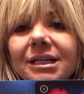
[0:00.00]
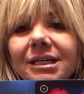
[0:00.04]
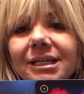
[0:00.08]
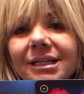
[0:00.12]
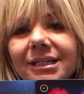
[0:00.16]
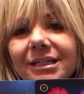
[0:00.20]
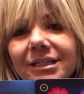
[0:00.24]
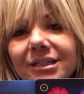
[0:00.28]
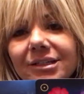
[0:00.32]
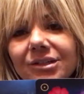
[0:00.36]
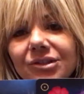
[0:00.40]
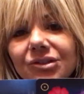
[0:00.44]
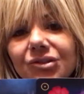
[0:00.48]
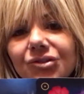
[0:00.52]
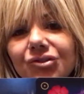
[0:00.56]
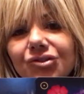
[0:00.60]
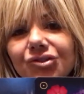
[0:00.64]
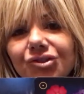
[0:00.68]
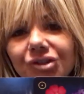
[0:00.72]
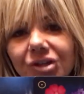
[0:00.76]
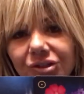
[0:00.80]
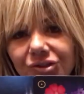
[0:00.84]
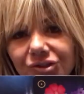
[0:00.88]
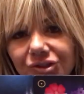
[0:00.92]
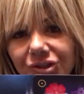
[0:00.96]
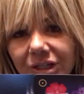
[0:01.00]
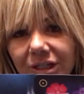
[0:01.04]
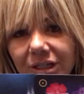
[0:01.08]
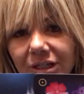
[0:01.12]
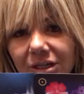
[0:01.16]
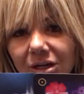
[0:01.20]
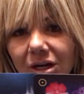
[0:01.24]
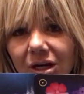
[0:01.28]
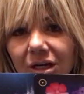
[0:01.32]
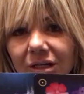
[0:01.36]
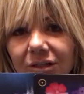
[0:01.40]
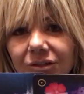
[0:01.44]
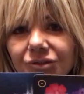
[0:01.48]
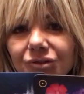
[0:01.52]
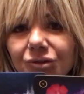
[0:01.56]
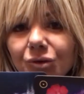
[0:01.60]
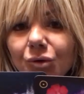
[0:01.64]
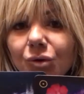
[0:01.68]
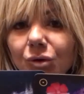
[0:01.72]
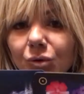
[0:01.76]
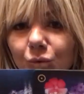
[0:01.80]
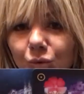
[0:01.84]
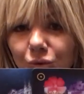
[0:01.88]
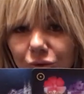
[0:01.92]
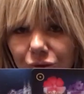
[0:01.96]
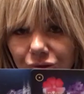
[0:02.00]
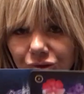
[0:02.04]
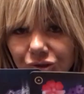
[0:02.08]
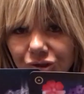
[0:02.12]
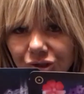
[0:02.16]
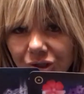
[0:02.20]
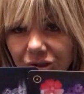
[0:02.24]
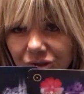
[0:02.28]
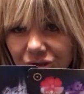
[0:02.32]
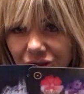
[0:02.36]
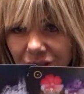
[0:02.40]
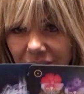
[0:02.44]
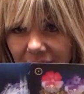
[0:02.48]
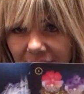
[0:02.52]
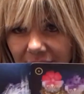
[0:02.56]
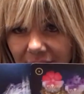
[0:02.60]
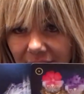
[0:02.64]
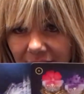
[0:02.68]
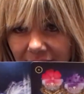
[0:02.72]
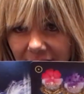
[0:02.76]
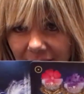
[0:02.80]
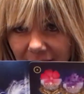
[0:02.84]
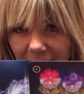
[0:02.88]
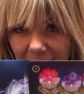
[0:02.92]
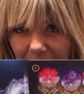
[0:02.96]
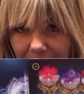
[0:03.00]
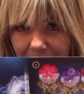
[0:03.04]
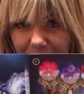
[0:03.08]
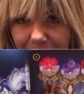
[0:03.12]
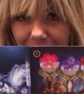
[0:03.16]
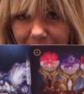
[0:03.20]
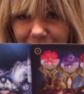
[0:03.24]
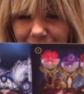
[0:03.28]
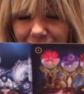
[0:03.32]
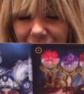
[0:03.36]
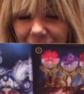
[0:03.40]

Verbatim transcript: is judging us or we're judging them